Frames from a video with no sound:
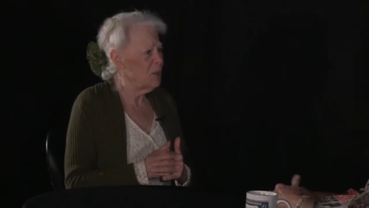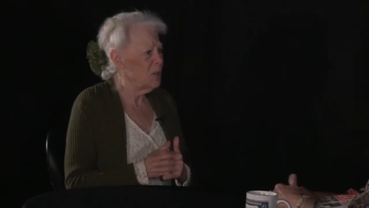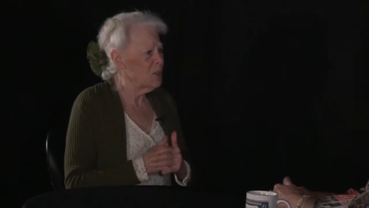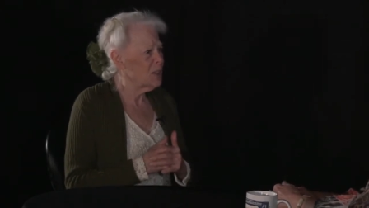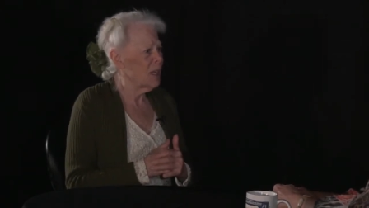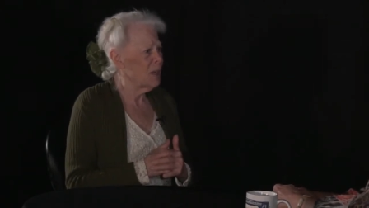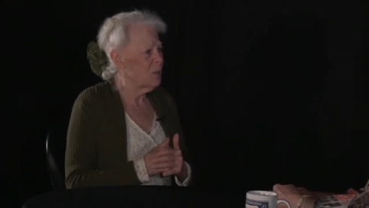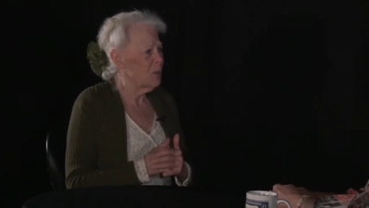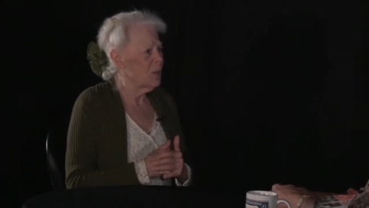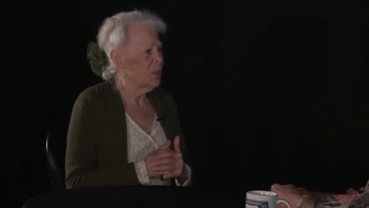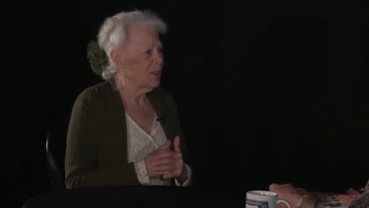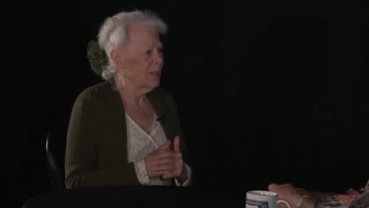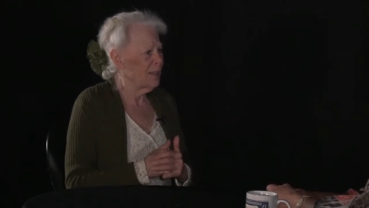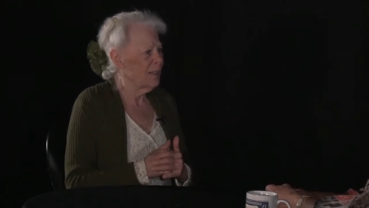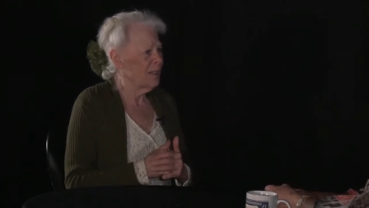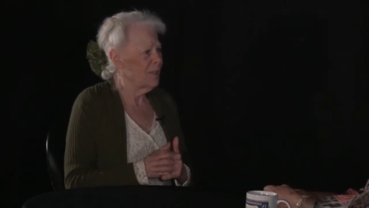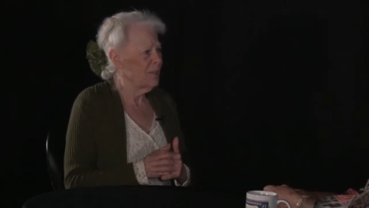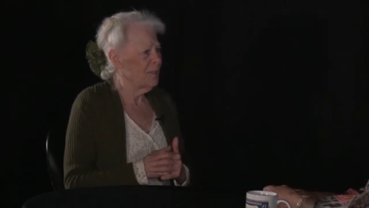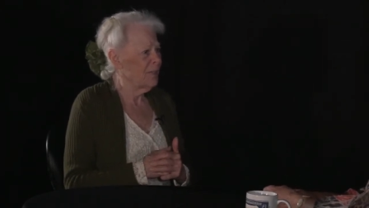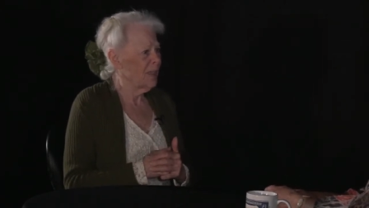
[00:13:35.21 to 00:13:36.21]
Learning use that word every
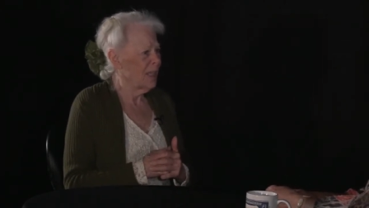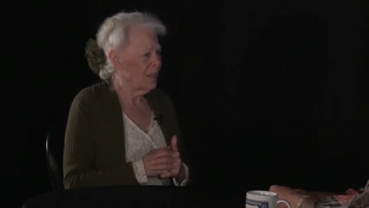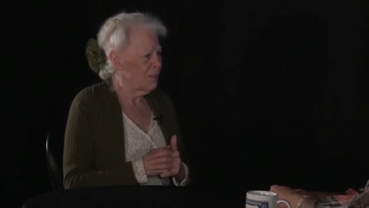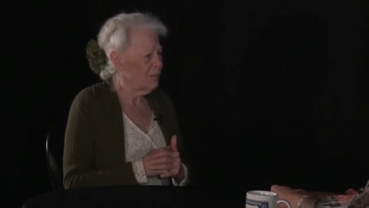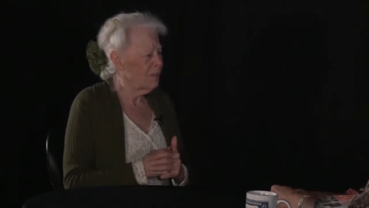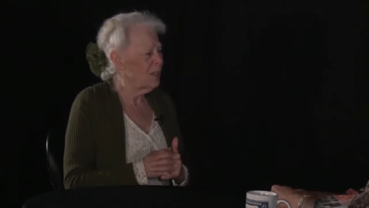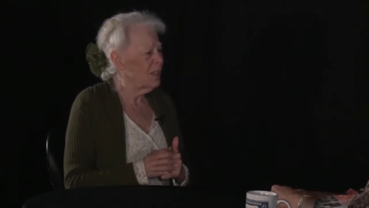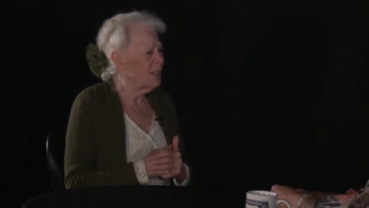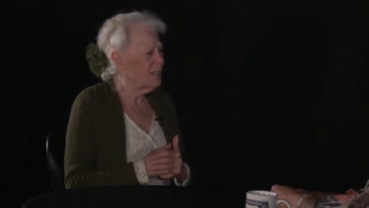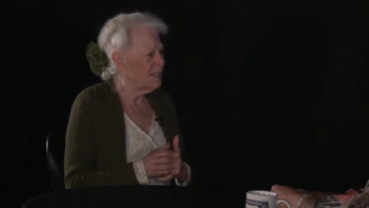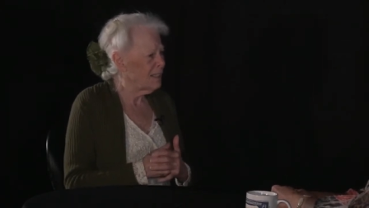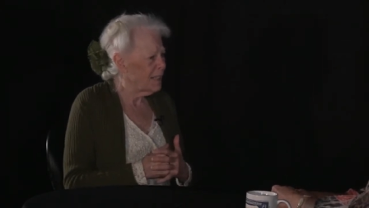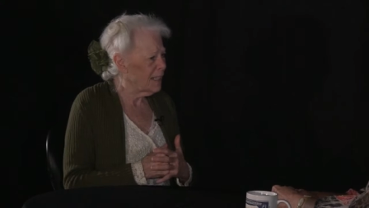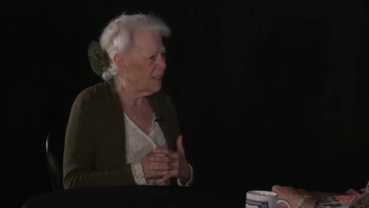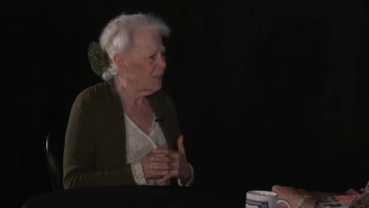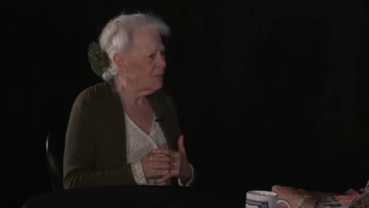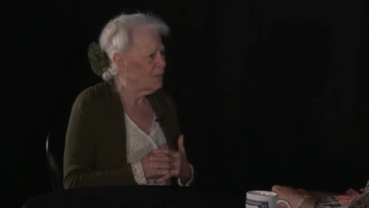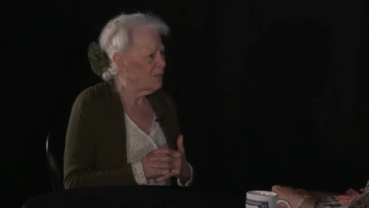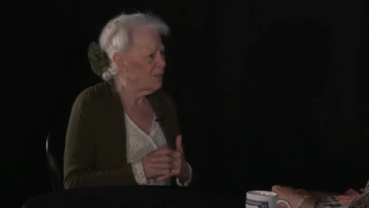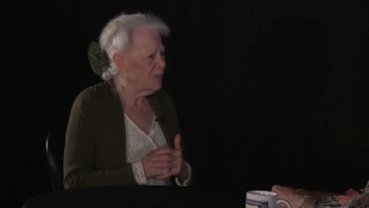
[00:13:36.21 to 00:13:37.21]
day. Every day.
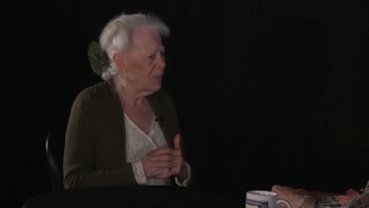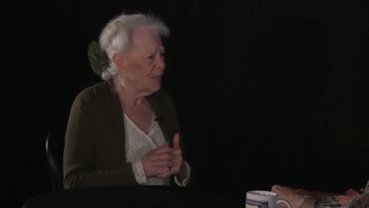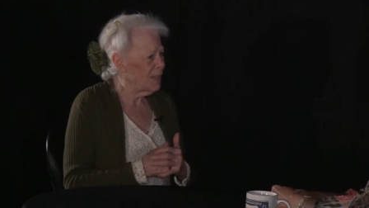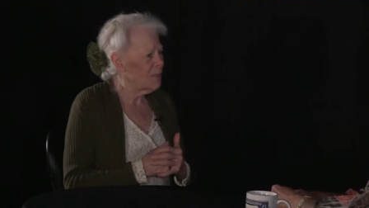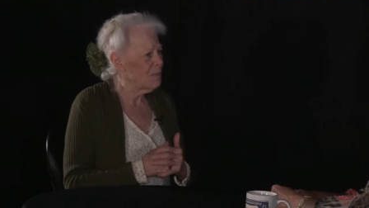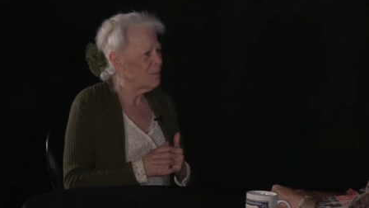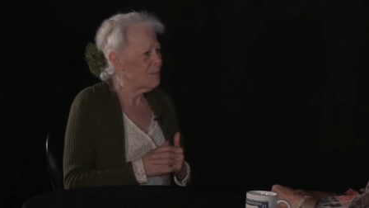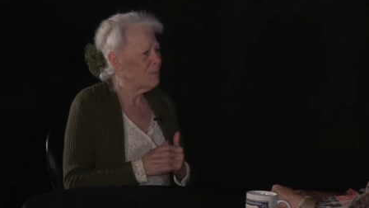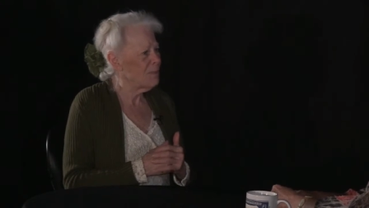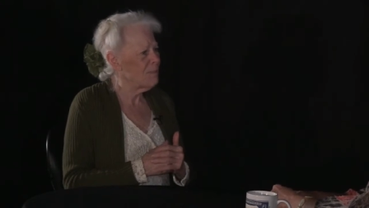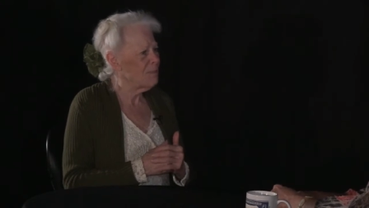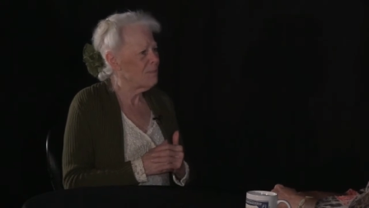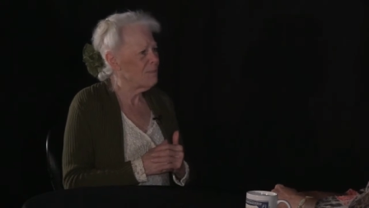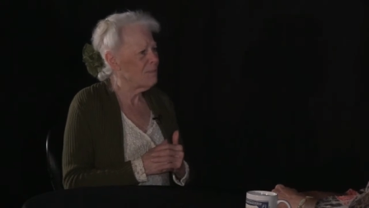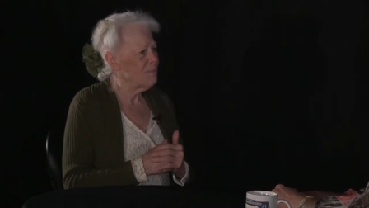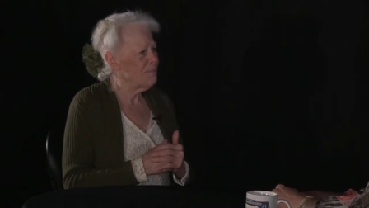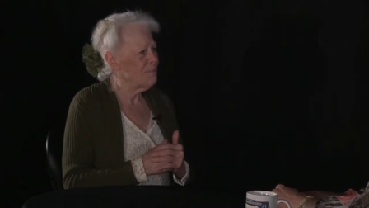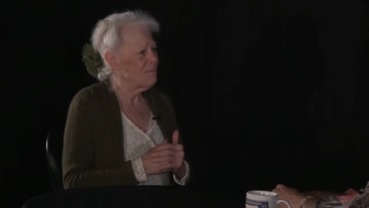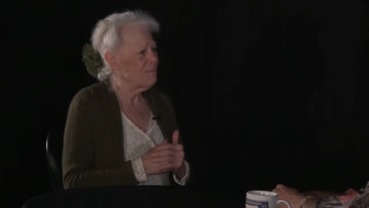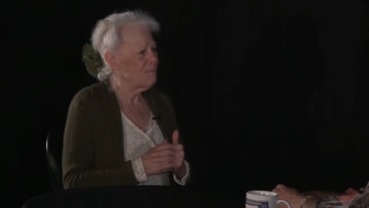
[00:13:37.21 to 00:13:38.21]
Learning every day. Yep.
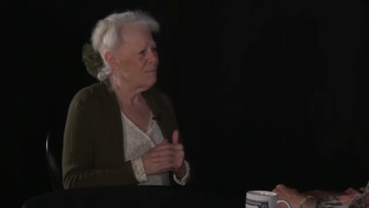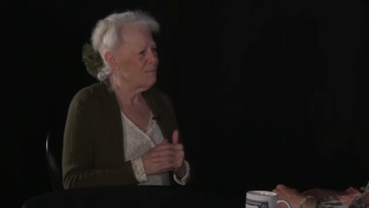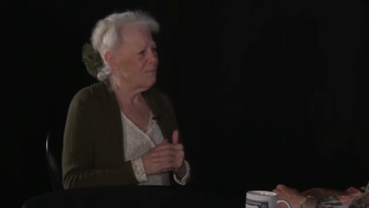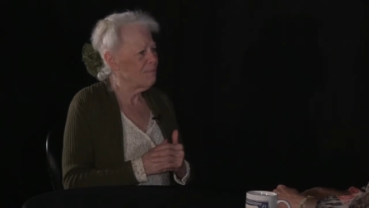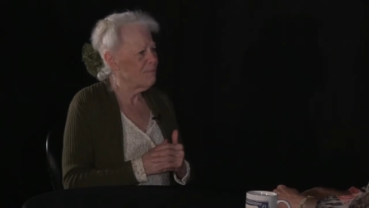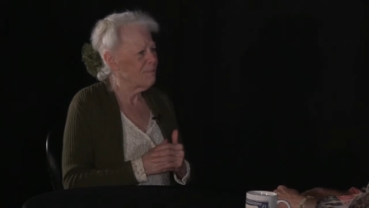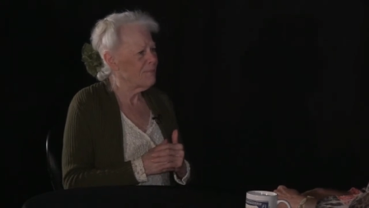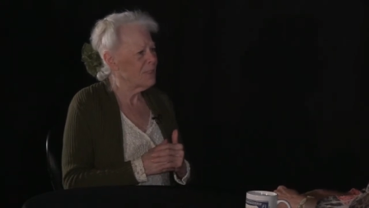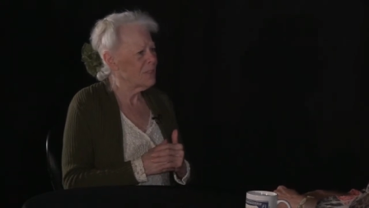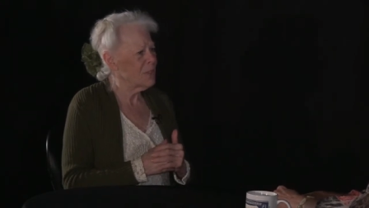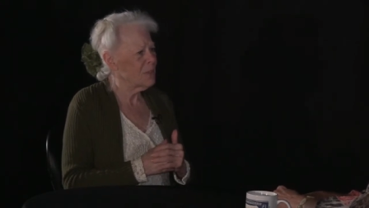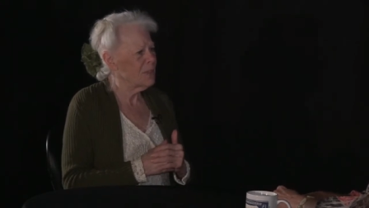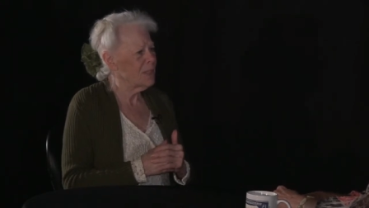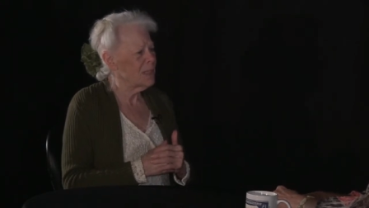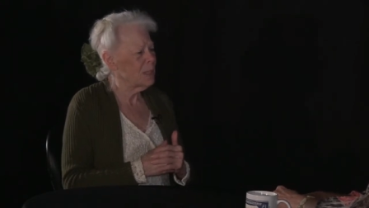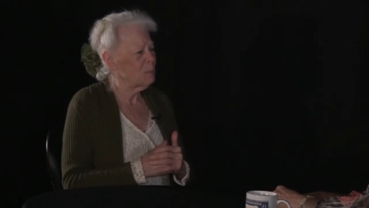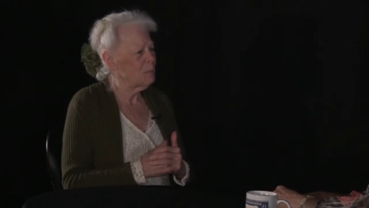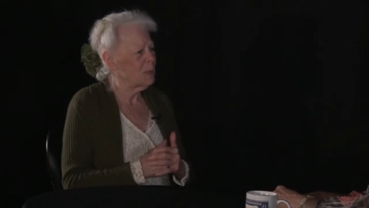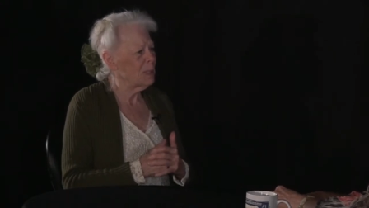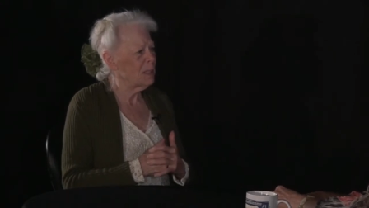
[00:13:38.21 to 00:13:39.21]
You know,
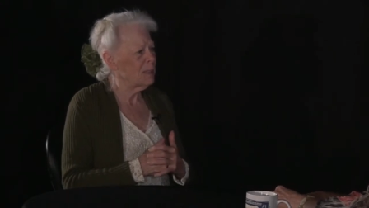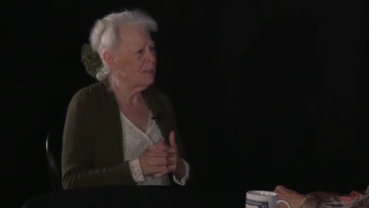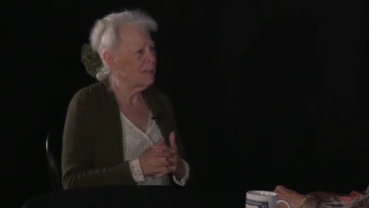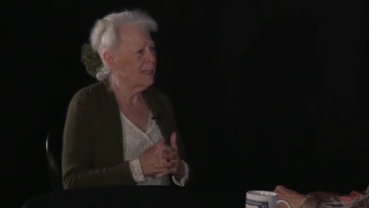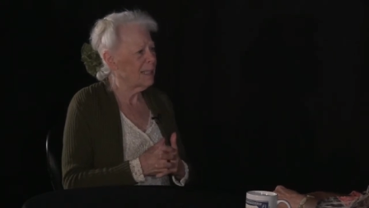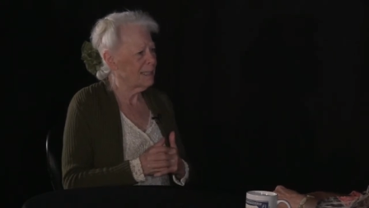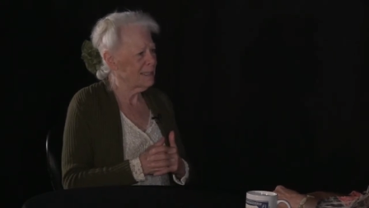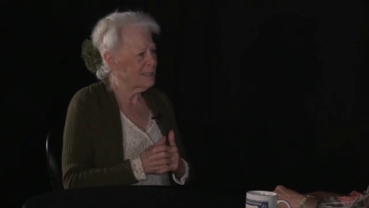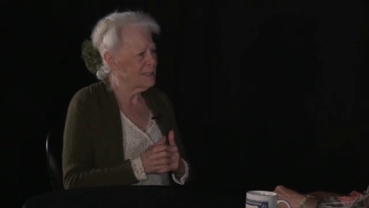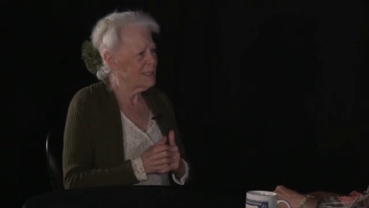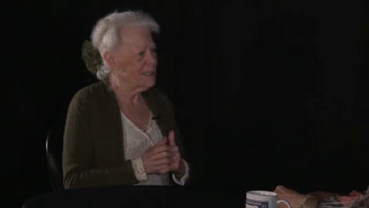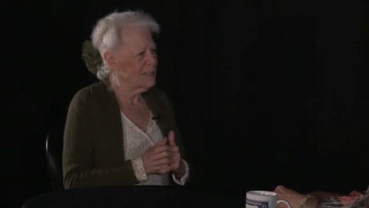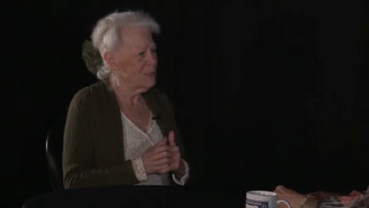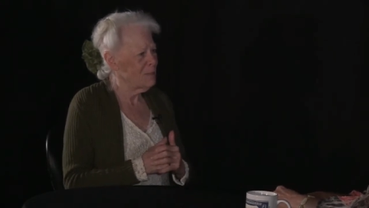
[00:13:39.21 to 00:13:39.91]
showing up in class.